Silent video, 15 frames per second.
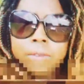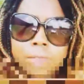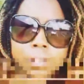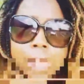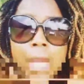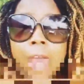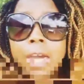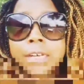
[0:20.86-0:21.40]

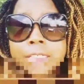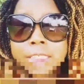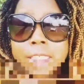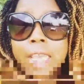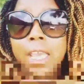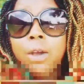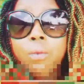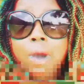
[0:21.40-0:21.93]
Y'all
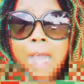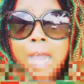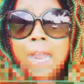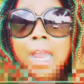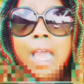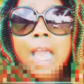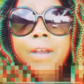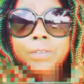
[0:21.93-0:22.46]
understand why I
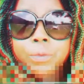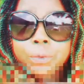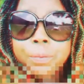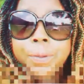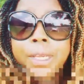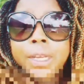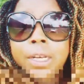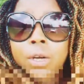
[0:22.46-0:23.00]
have to
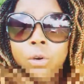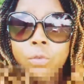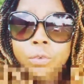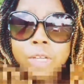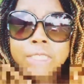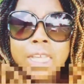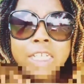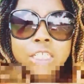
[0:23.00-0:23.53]
repeat it over, because I